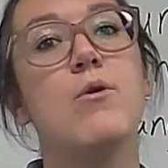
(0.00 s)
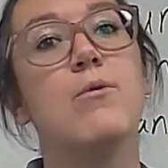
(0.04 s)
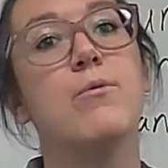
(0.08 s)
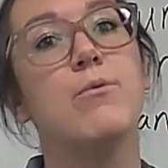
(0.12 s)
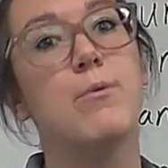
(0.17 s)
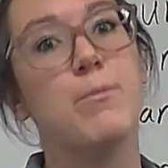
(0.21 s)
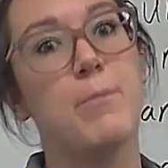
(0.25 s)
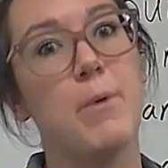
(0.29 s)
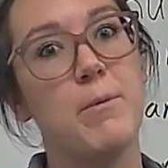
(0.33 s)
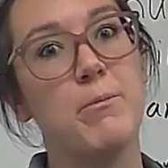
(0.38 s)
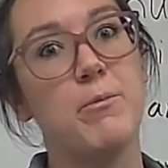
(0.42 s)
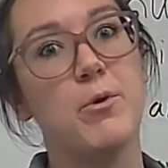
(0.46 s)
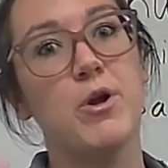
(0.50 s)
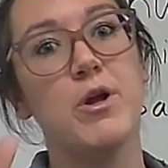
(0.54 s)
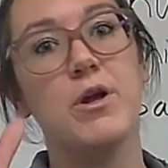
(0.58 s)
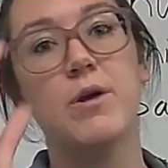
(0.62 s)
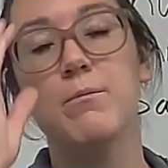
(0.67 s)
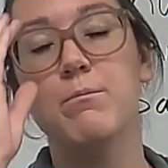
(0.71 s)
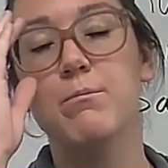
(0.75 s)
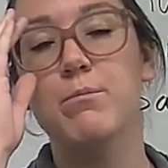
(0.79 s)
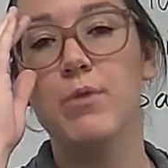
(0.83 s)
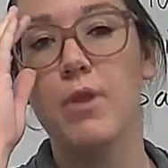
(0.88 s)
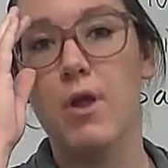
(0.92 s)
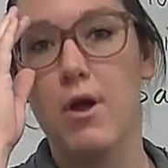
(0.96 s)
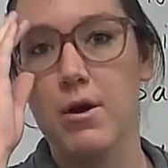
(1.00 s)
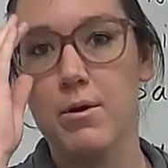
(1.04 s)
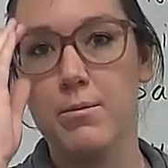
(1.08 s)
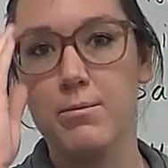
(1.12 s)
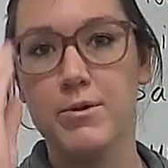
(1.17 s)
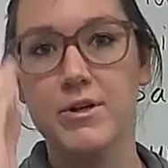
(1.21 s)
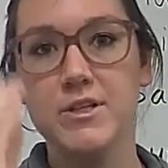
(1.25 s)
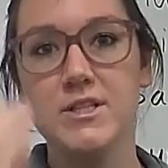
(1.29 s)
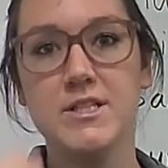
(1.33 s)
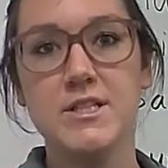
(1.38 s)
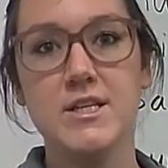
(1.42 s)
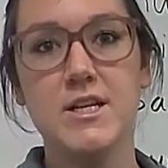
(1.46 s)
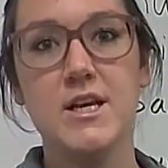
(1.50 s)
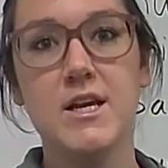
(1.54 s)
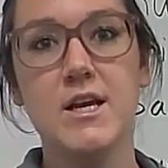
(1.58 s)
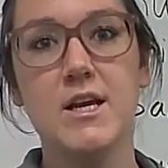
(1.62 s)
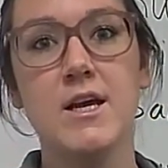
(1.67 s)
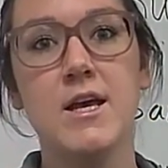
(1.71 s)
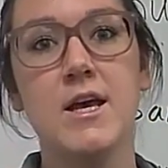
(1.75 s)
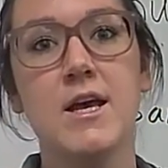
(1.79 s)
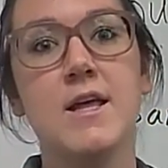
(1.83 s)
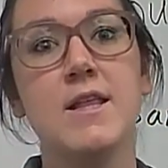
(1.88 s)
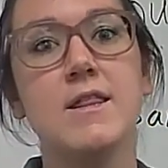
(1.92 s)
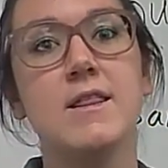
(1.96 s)
Remember, in block printing,
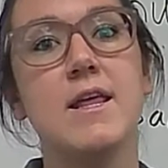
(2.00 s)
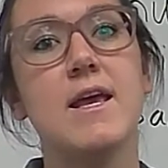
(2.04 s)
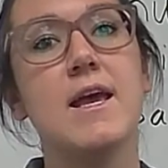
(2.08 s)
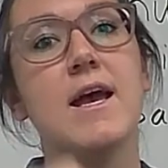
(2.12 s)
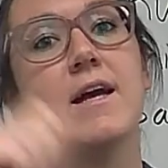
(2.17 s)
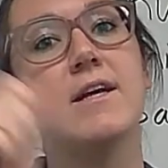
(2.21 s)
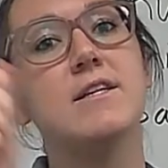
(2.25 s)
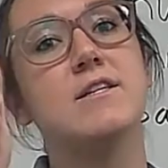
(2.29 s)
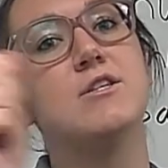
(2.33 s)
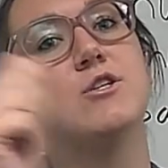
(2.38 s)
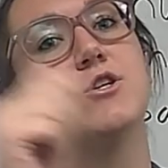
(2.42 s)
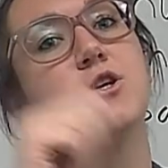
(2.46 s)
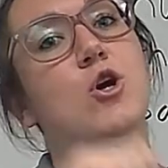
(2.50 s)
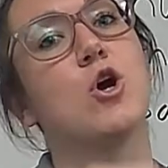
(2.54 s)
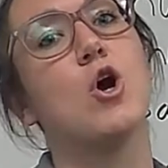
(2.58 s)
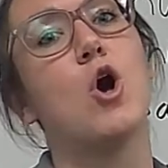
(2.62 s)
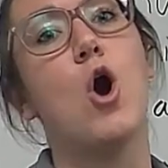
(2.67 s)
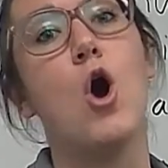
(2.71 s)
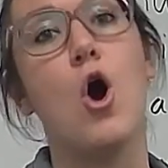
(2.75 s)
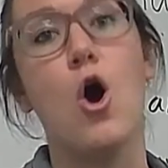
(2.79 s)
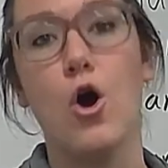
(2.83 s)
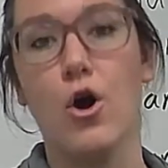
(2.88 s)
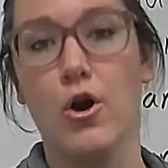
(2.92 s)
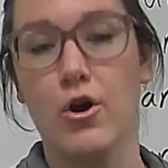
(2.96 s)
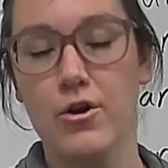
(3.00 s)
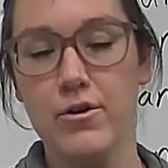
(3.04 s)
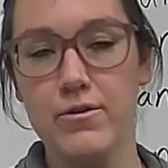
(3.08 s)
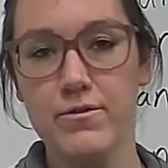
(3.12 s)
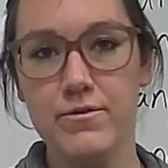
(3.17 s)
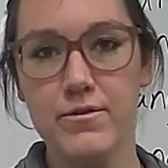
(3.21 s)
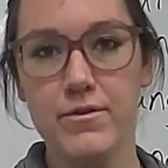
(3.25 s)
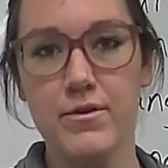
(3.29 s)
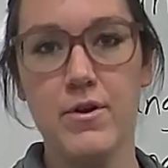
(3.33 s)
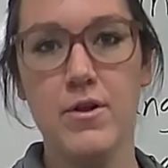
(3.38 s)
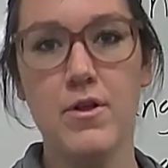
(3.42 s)
they had to carve